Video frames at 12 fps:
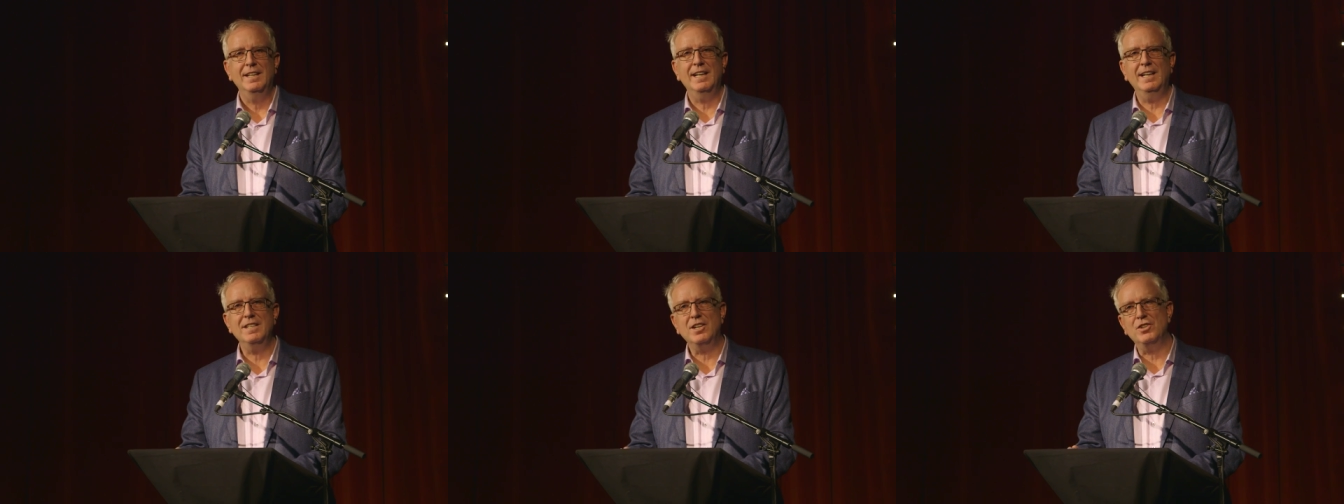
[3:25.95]

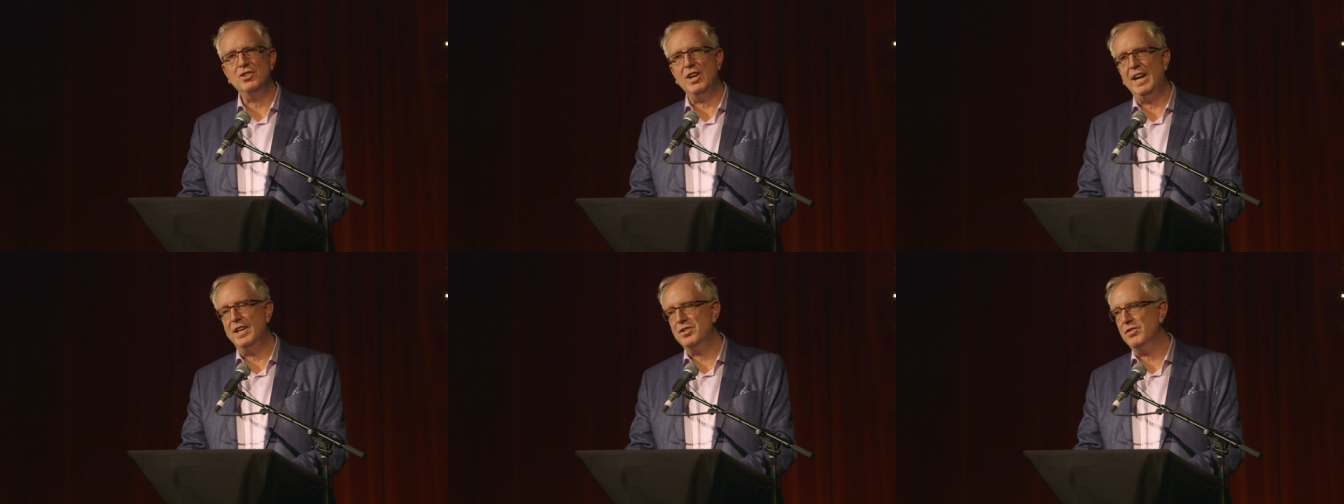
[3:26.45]
Things are
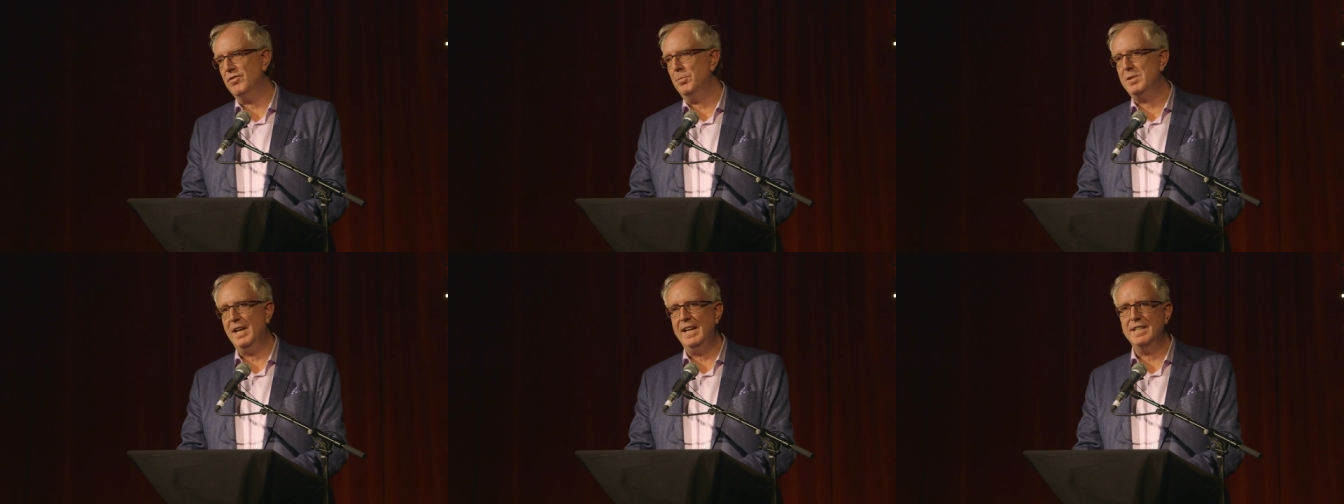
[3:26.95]
changing
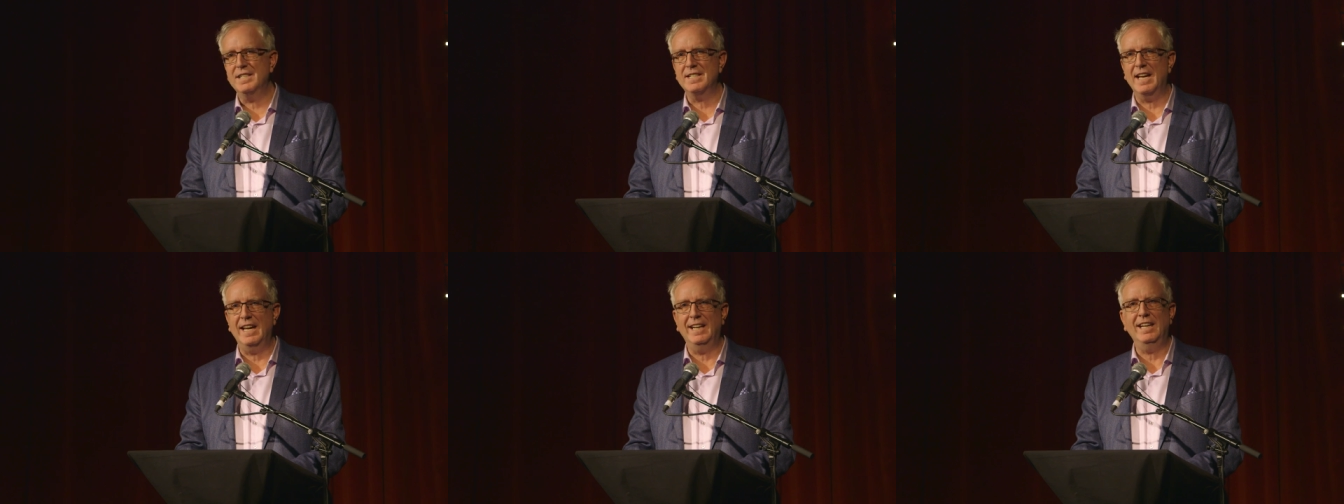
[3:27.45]
from day to
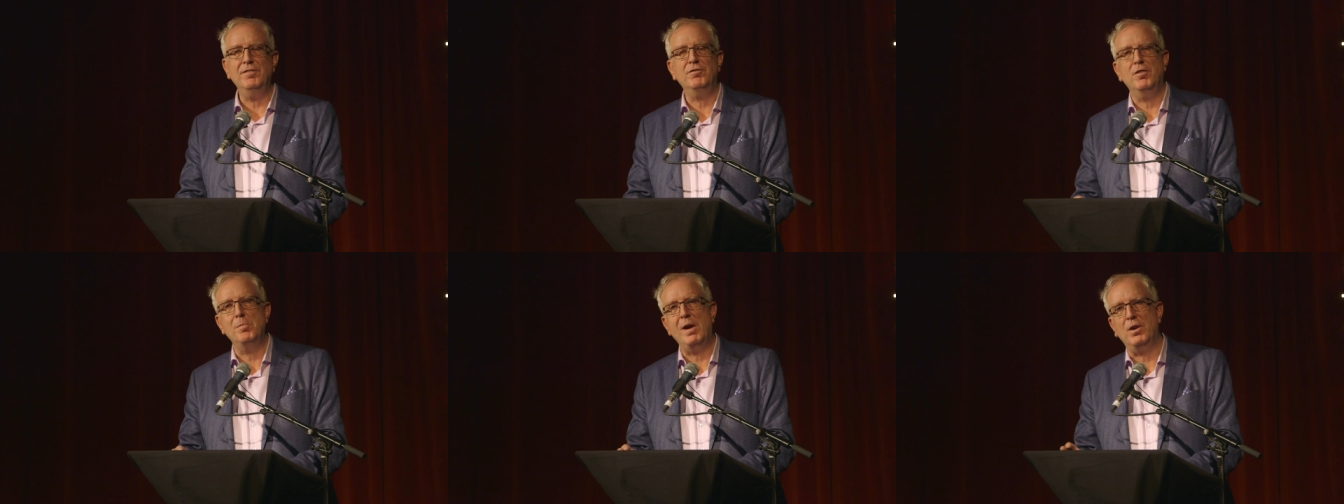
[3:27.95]
day,
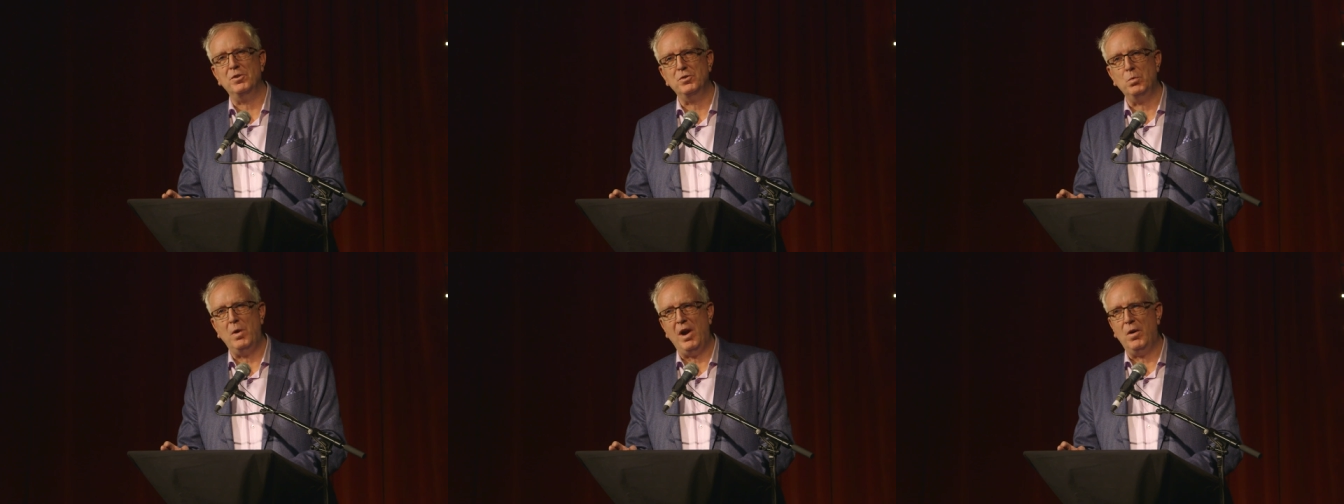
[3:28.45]
even from hour
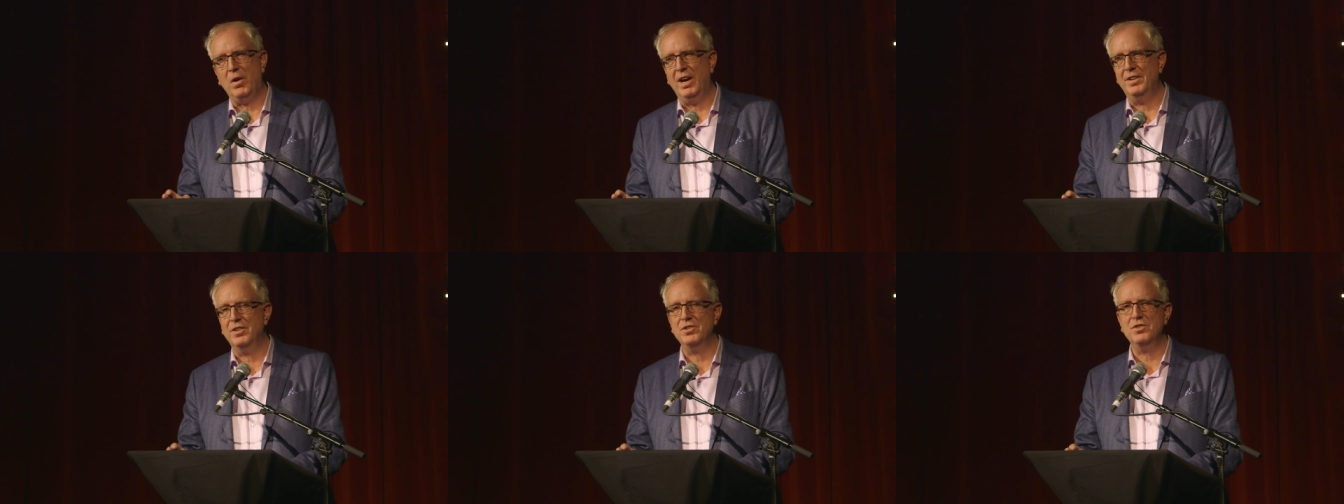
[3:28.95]
to hour,
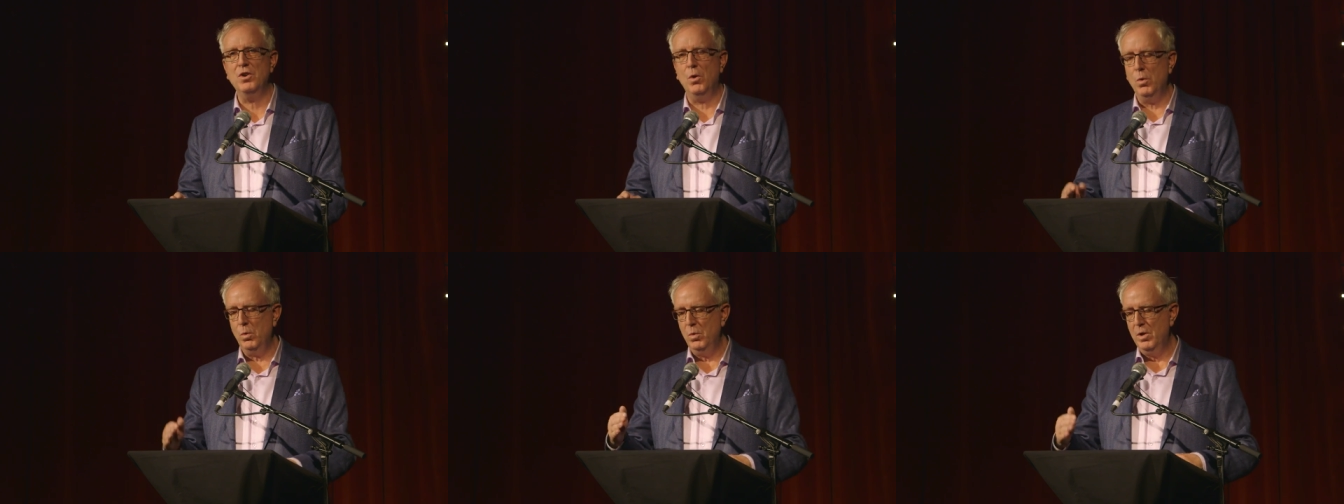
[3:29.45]
and there's
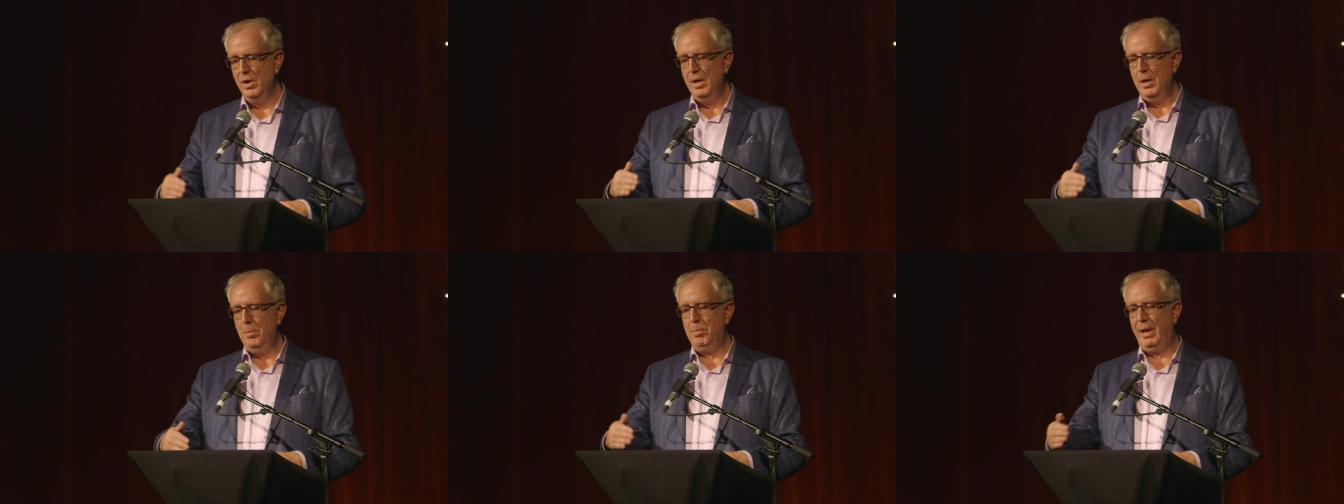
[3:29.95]
no
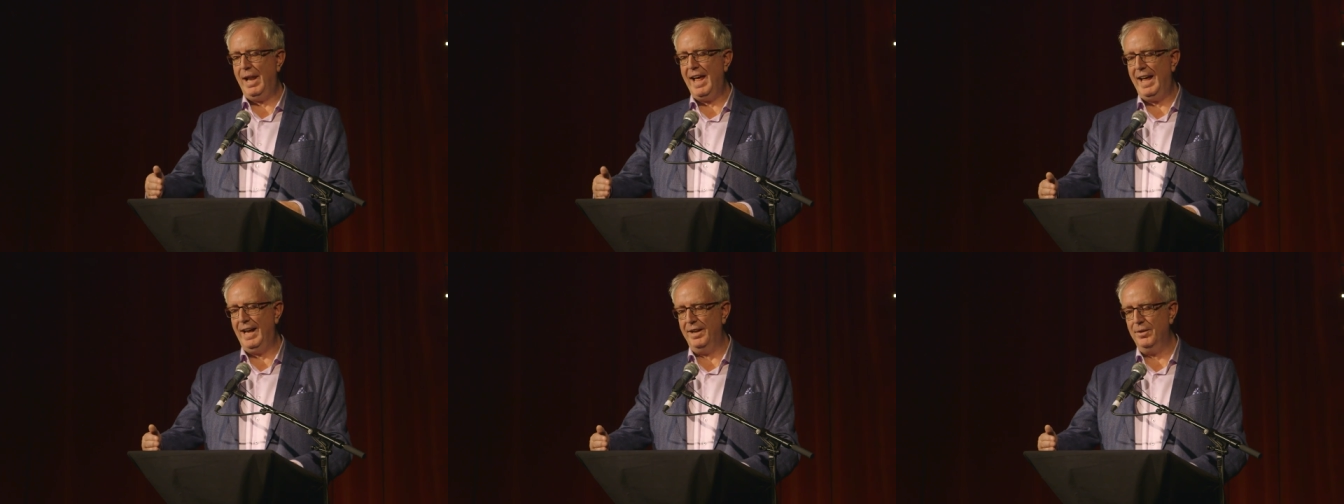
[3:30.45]

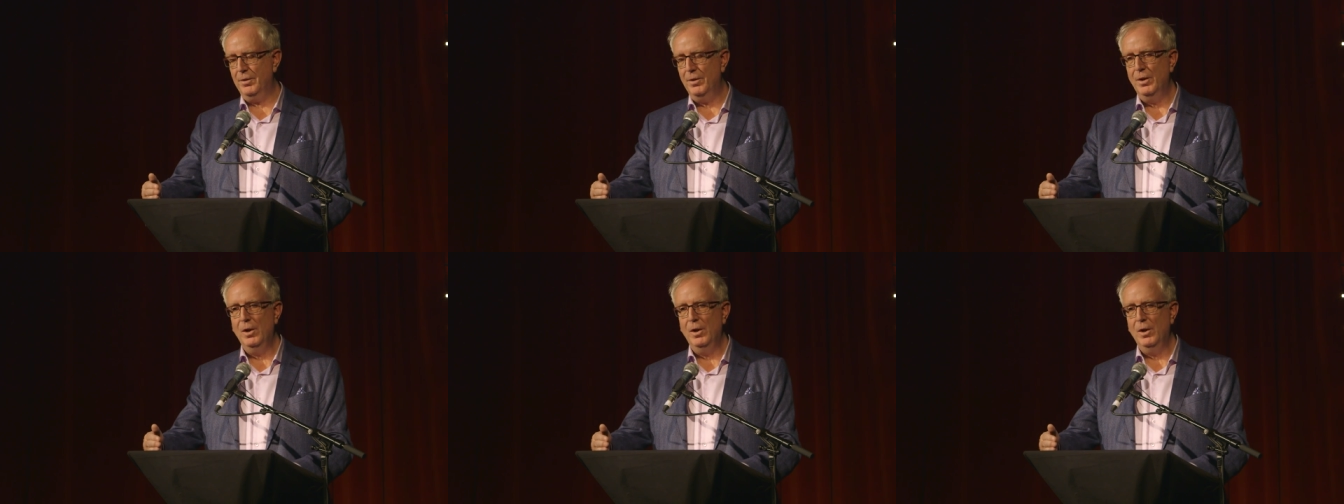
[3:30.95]
plan.